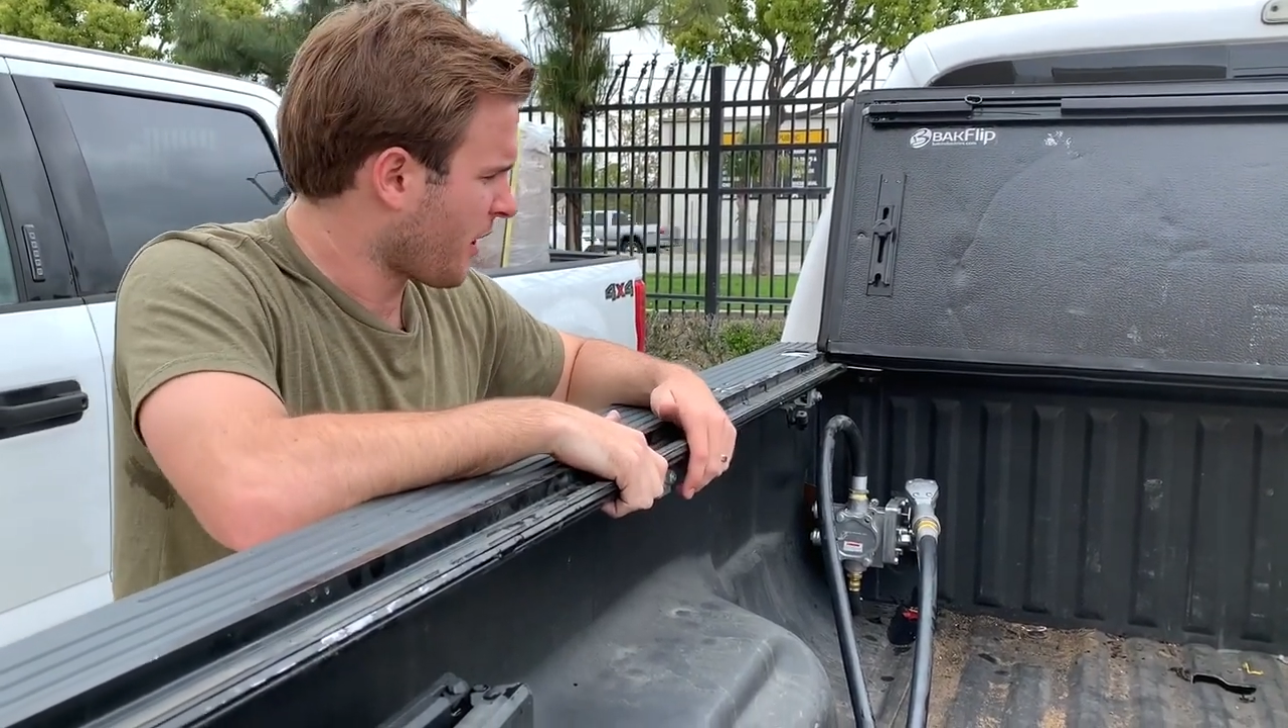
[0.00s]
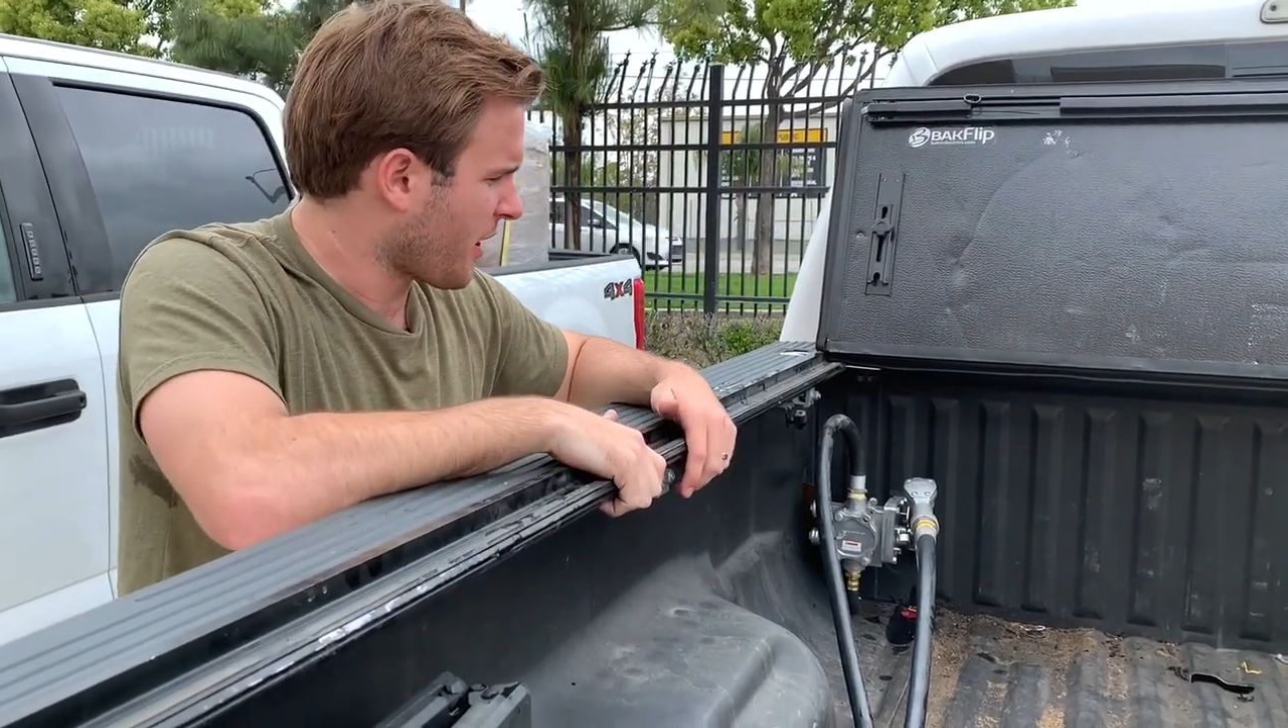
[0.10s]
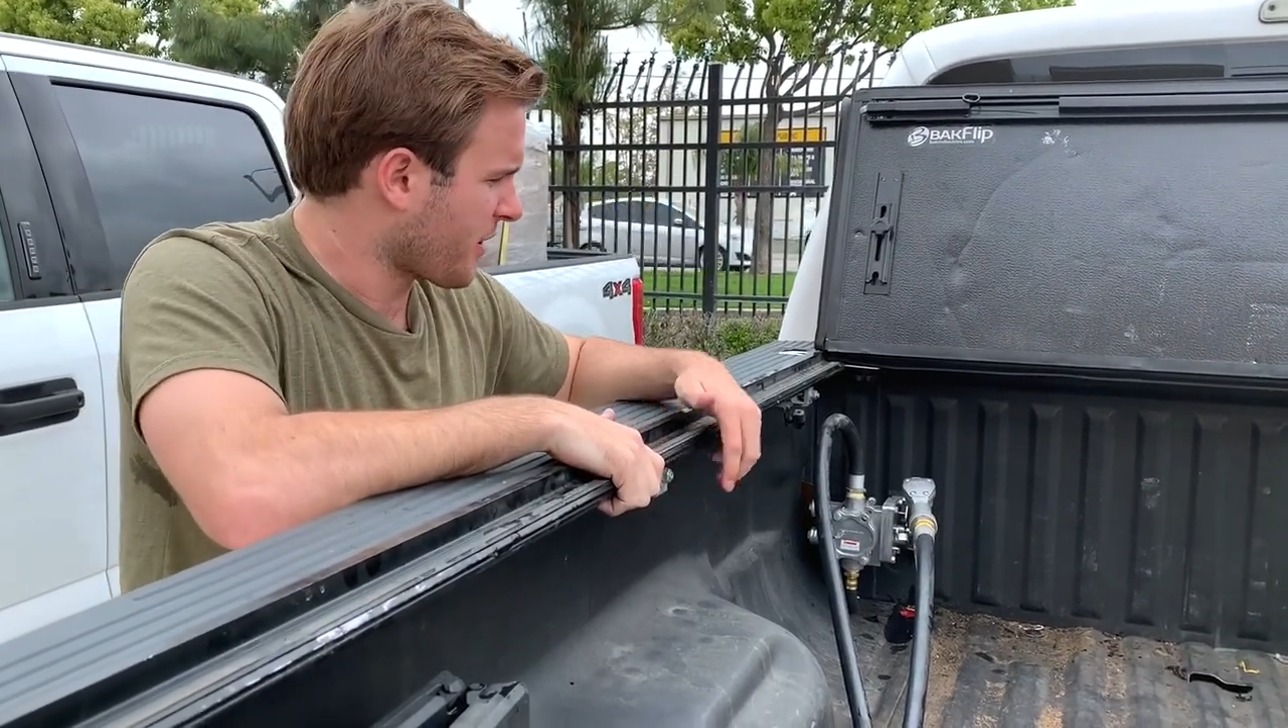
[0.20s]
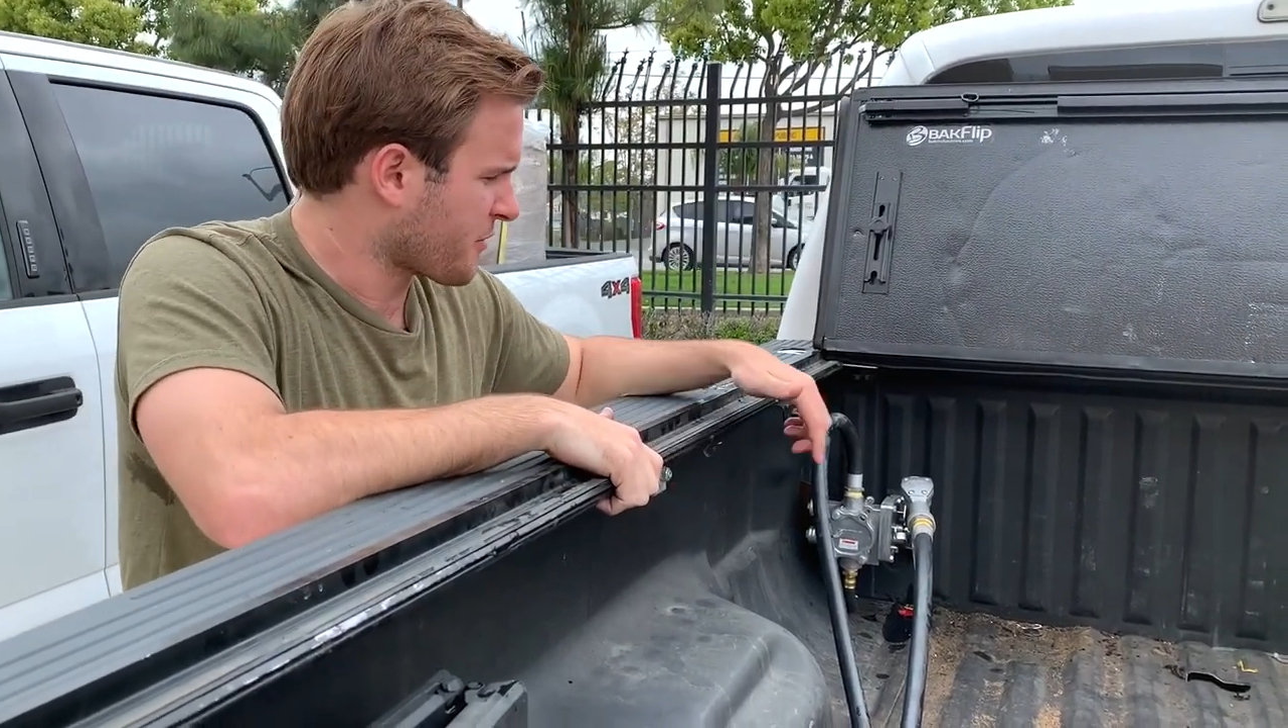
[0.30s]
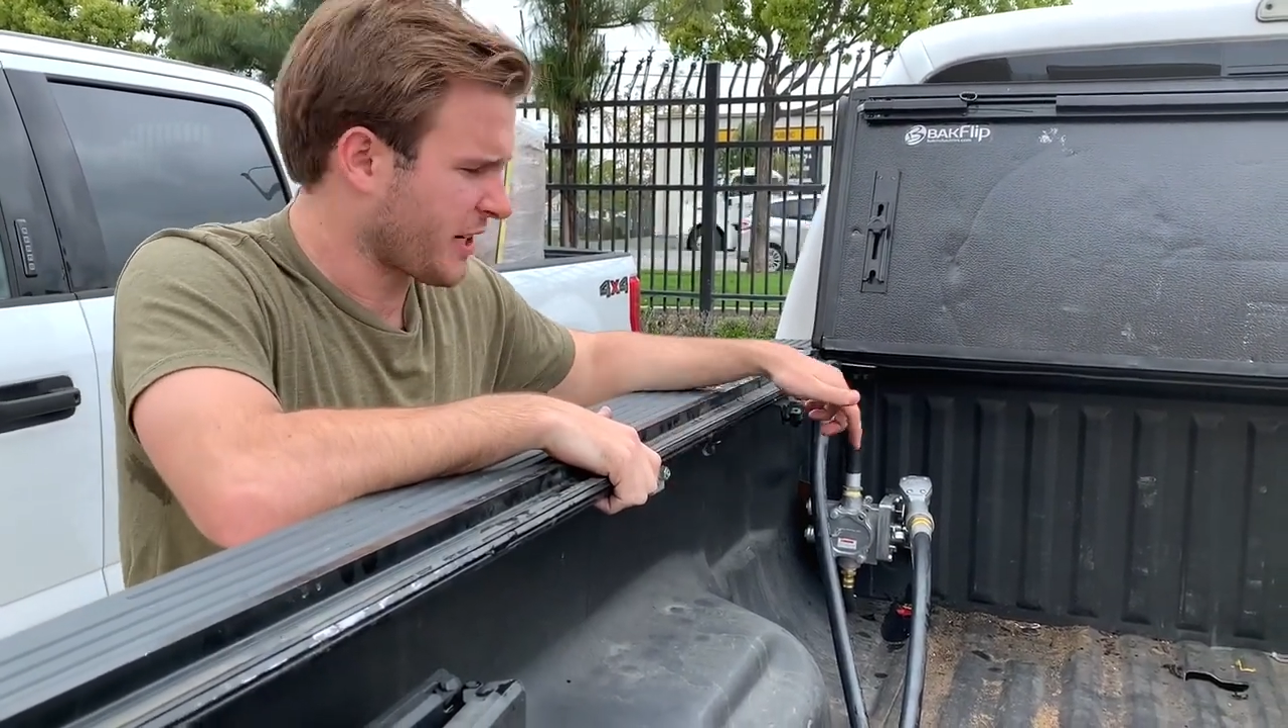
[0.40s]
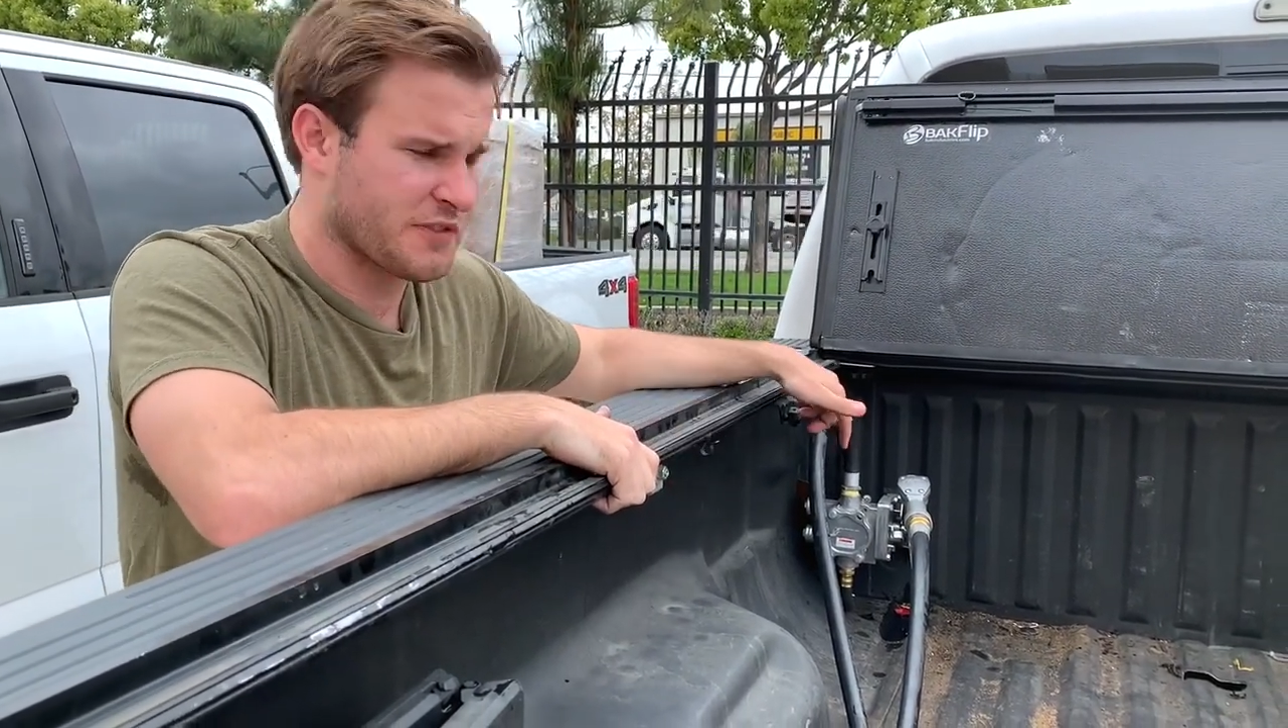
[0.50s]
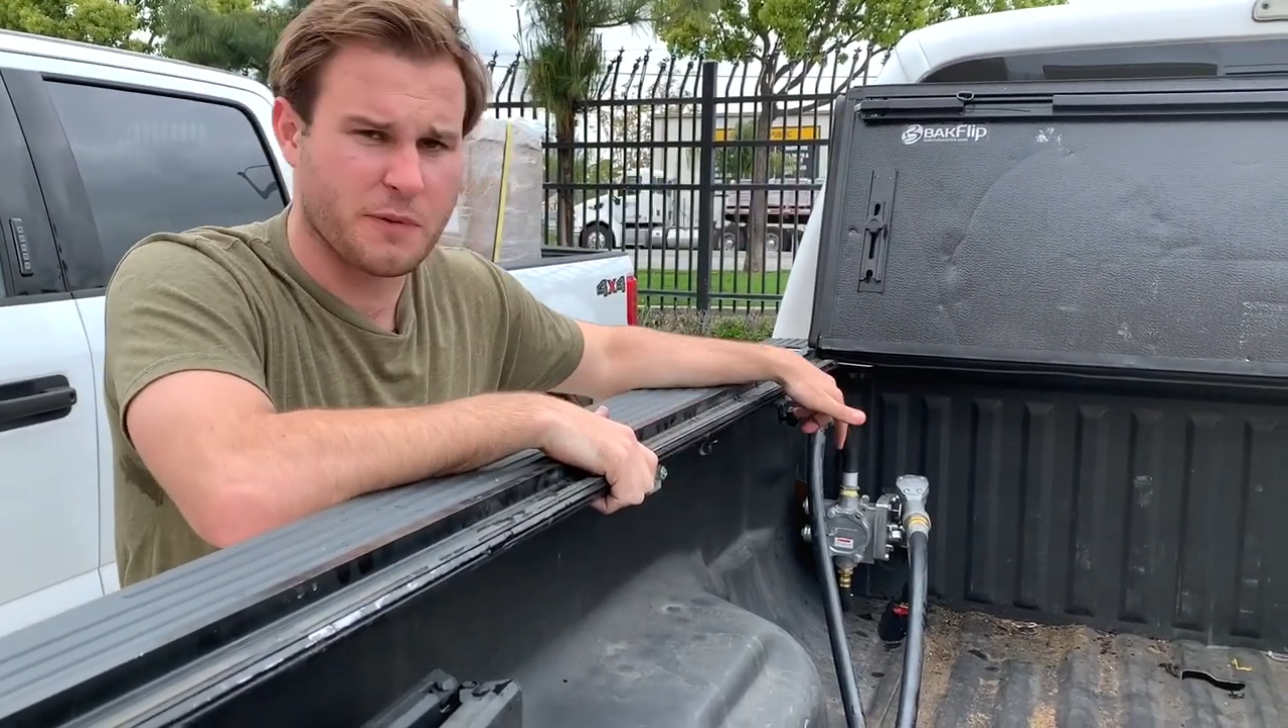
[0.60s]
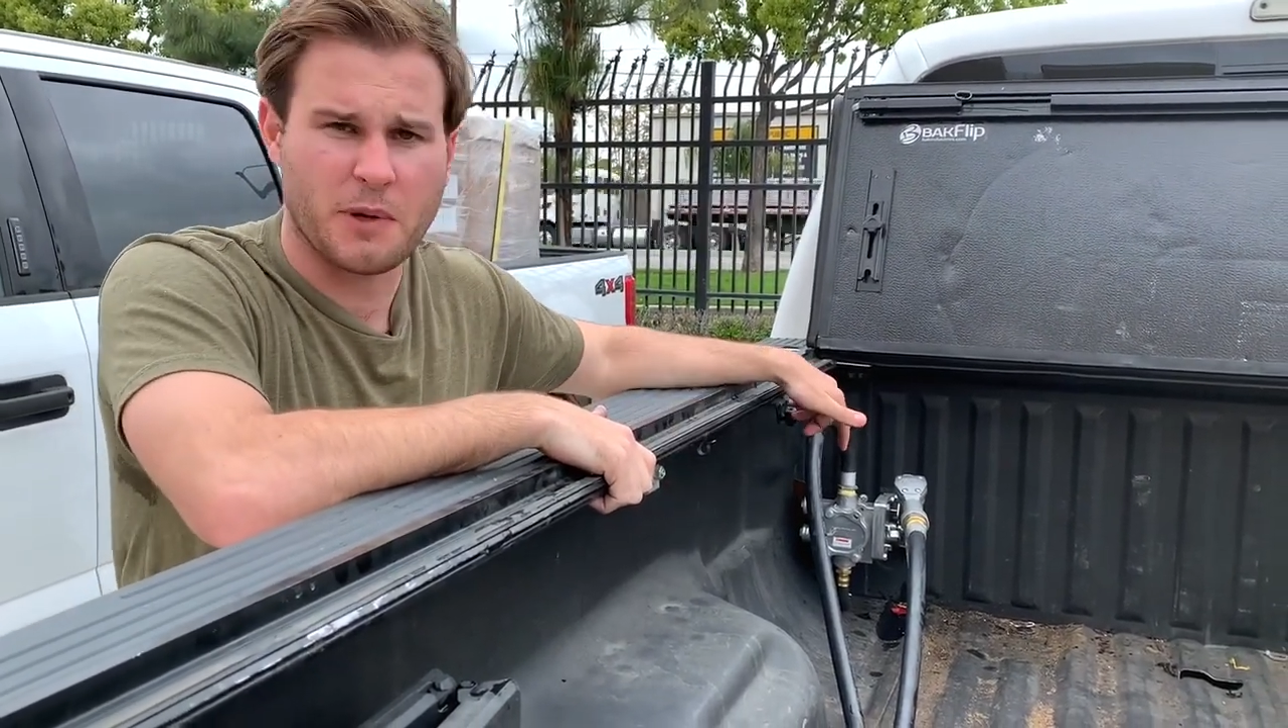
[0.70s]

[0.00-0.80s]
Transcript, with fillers: our transfer